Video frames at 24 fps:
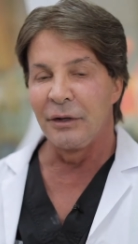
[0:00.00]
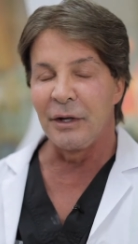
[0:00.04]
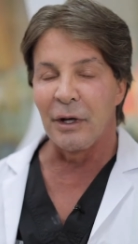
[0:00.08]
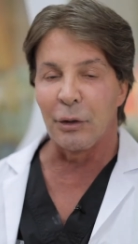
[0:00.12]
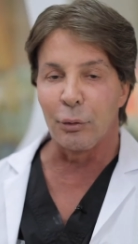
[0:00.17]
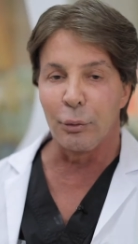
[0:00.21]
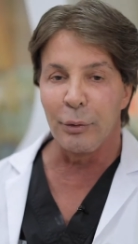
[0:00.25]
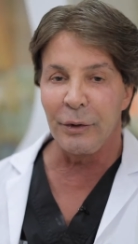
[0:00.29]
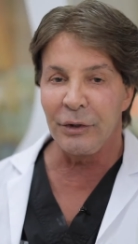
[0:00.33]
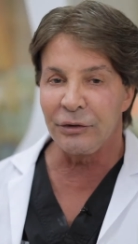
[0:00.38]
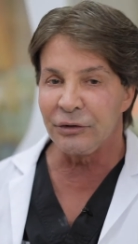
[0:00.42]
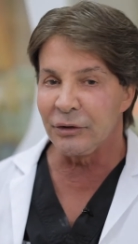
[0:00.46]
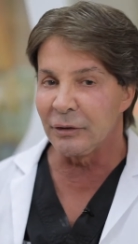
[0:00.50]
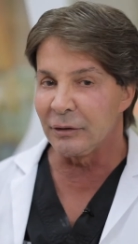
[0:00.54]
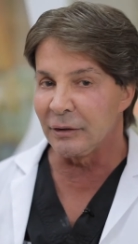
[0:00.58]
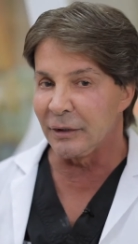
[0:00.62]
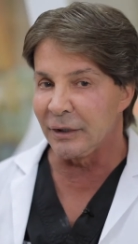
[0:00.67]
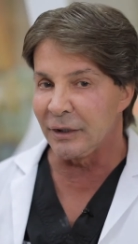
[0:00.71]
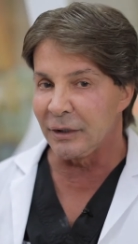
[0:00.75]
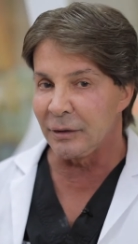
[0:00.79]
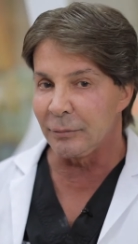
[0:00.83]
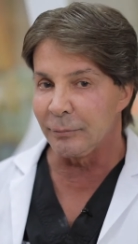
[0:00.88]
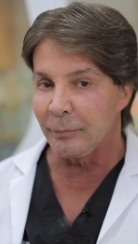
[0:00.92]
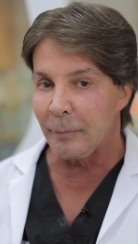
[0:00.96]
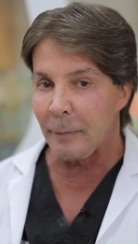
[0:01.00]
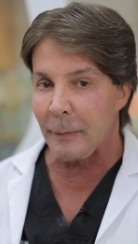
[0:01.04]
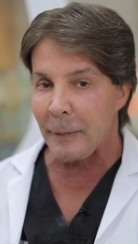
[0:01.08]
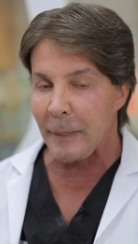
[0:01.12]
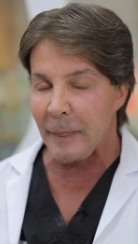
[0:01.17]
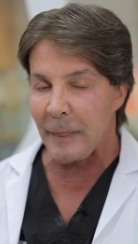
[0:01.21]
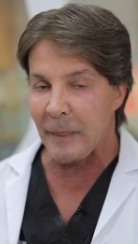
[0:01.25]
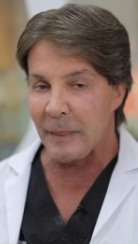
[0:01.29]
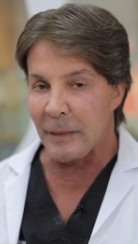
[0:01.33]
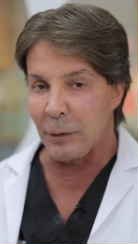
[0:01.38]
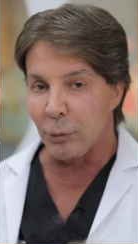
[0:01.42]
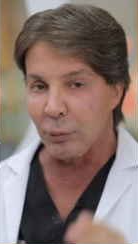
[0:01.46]
Now recently,
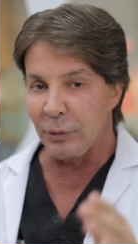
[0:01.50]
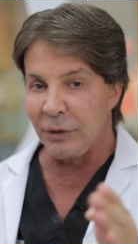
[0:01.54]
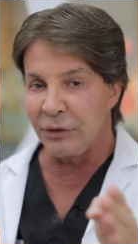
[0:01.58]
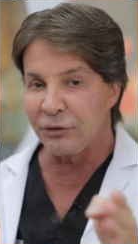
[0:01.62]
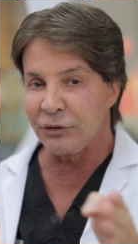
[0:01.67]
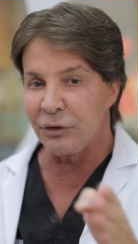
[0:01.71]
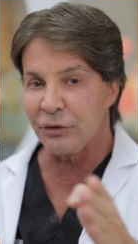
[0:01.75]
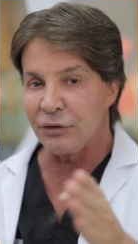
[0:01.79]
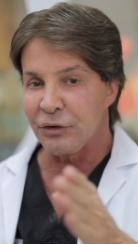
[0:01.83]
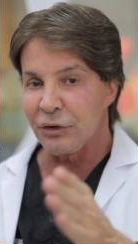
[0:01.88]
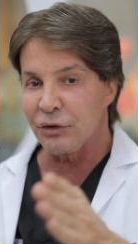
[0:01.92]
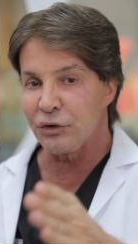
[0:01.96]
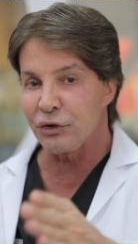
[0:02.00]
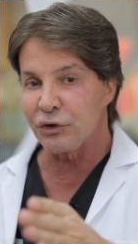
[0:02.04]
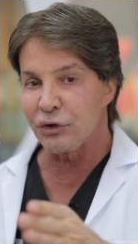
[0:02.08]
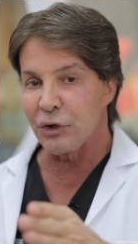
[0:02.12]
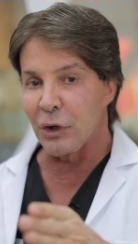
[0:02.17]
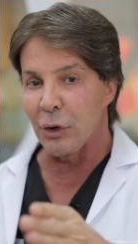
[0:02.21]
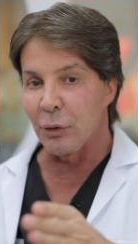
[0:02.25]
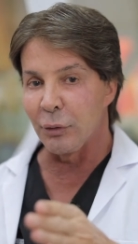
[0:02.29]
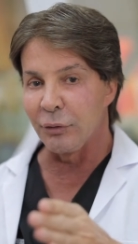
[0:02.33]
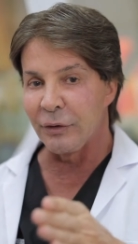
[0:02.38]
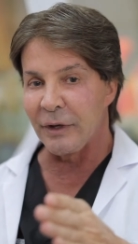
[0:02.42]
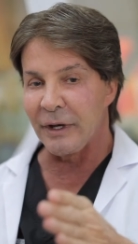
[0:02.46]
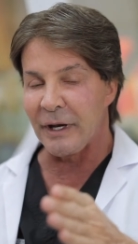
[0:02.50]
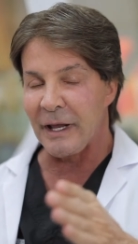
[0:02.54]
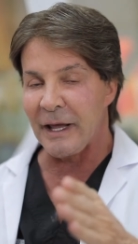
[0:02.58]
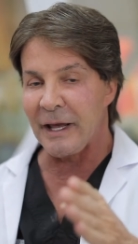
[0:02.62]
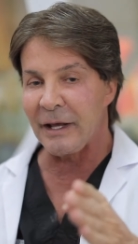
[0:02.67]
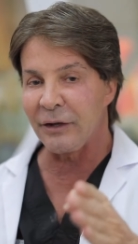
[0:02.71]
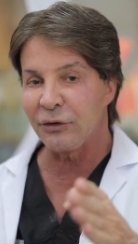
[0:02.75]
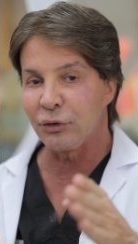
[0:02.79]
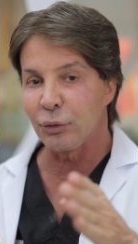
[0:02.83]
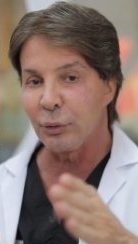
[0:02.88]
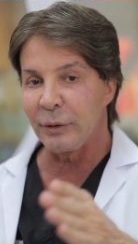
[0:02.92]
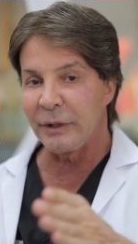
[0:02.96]
the research has shown that
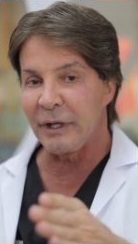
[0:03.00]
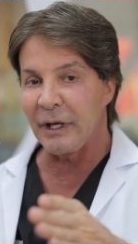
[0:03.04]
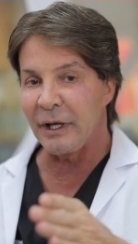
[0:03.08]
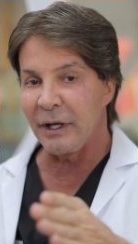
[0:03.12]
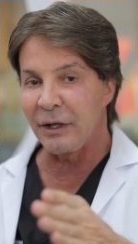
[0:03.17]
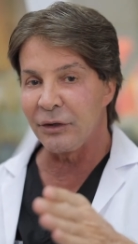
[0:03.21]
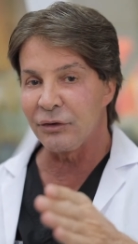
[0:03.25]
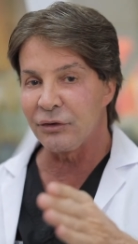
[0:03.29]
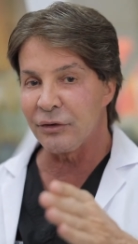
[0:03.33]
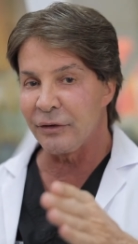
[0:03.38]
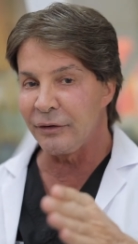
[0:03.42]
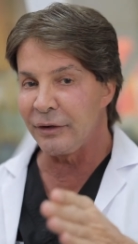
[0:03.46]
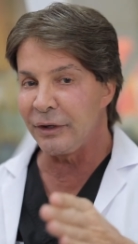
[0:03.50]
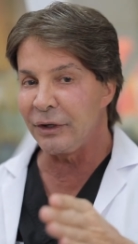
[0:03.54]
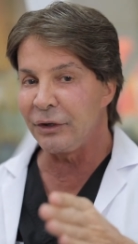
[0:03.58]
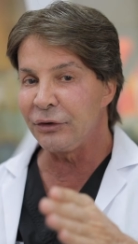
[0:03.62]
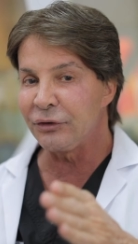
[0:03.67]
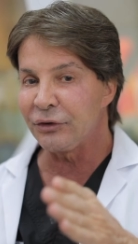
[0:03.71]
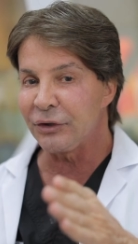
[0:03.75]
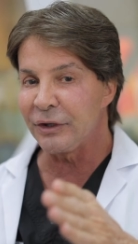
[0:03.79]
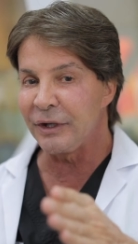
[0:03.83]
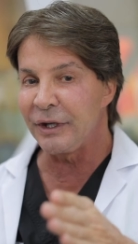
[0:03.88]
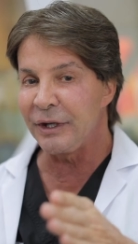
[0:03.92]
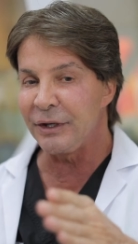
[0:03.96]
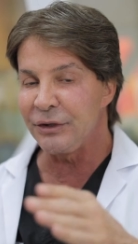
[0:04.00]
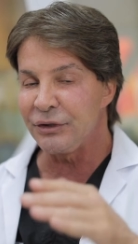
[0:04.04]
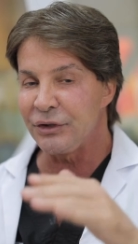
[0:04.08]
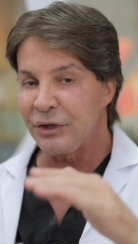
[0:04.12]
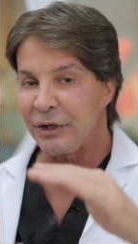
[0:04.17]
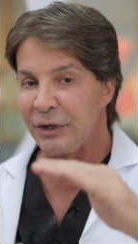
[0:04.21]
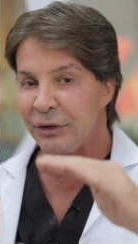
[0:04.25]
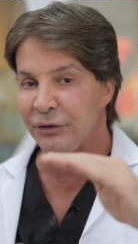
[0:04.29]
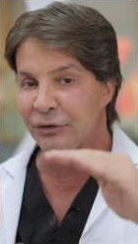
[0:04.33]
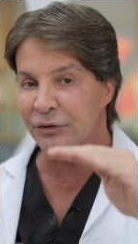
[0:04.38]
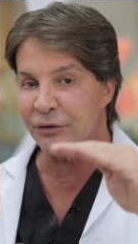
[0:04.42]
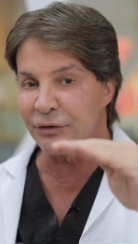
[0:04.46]
as we age, these key
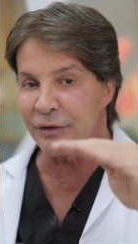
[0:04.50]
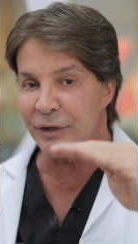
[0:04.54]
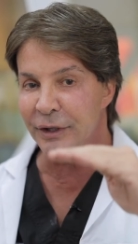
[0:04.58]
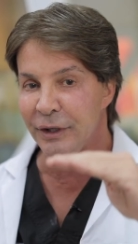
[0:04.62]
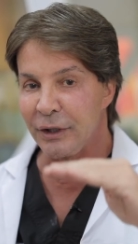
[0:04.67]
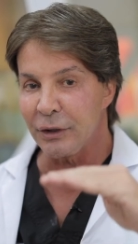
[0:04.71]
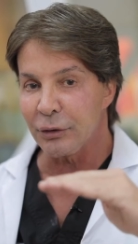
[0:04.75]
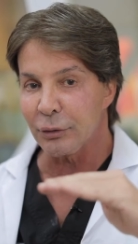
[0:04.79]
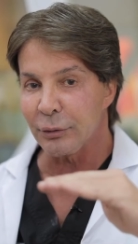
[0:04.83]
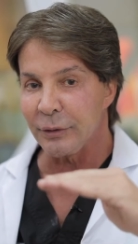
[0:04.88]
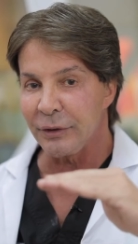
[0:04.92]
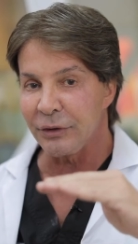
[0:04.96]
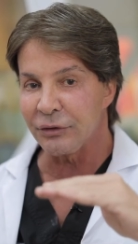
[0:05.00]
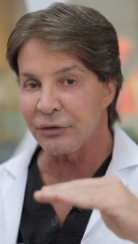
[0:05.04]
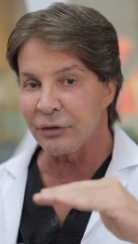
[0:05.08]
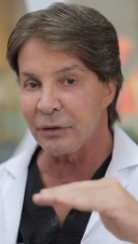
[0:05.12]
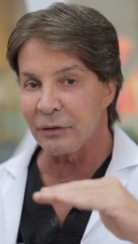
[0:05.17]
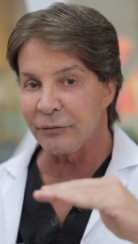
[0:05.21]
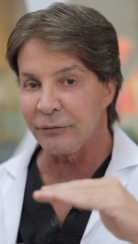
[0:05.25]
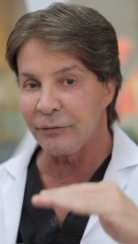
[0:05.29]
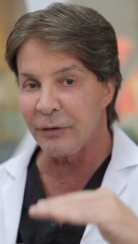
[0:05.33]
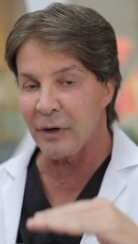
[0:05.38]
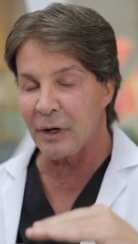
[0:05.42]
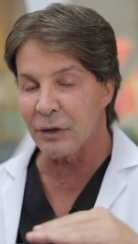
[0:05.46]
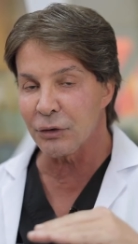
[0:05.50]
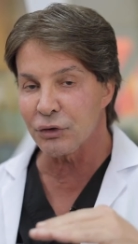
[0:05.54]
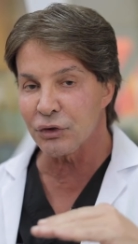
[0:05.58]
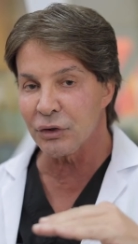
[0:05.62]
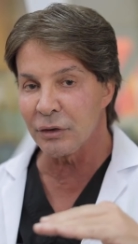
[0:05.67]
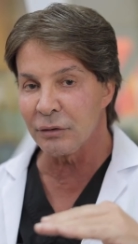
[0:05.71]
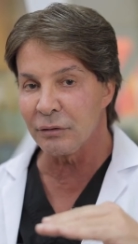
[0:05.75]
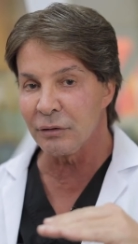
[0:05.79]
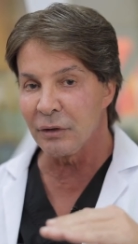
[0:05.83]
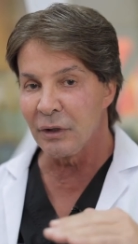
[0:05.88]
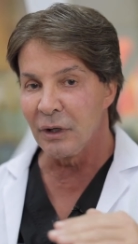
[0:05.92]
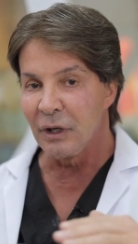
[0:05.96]
genes decrease in
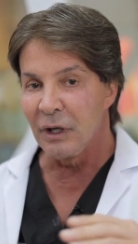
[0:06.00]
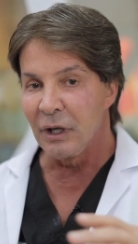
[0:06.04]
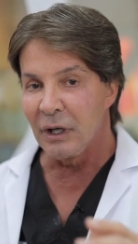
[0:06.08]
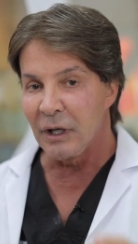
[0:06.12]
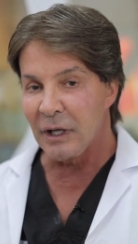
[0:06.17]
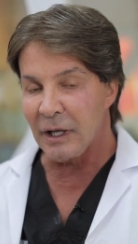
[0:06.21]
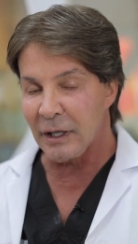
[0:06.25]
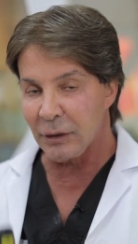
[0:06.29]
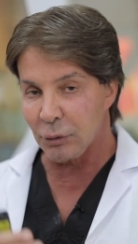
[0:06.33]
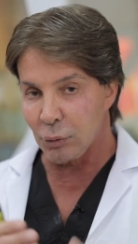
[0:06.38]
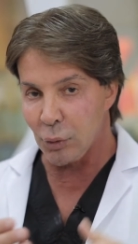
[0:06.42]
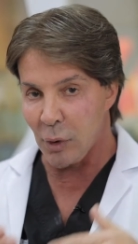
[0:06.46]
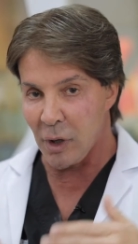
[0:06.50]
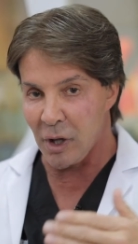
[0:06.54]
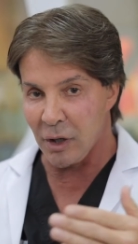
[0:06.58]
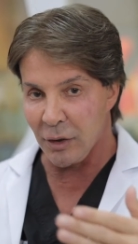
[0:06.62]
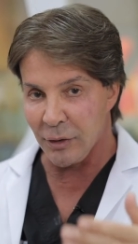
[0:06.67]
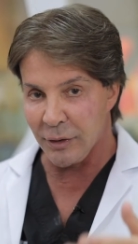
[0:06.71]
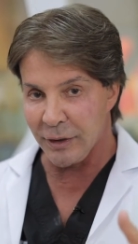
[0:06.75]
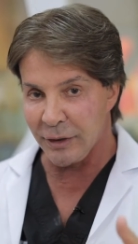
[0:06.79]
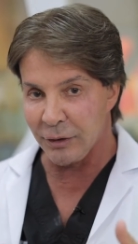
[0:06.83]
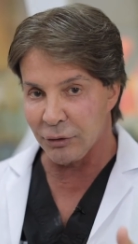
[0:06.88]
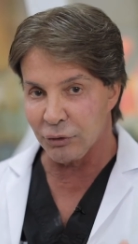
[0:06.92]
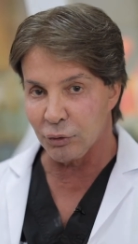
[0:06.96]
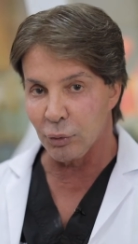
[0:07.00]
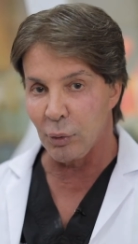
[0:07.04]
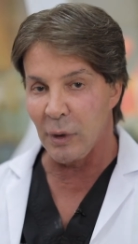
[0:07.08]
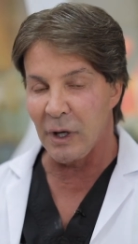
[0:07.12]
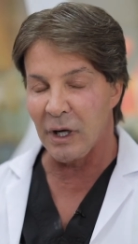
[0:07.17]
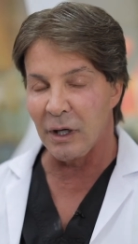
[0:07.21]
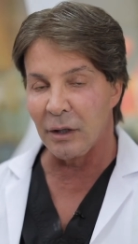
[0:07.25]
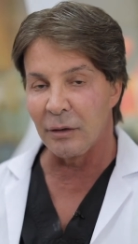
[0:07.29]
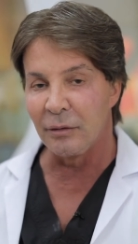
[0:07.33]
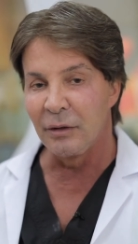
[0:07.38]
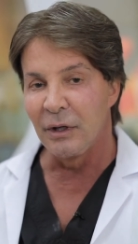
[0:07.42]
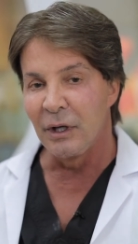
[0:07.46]
function and quality as
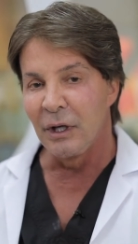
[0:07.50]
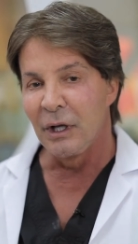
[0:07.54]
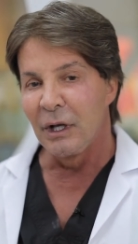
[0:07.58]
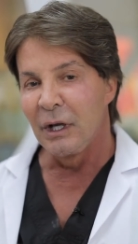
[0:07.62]
well.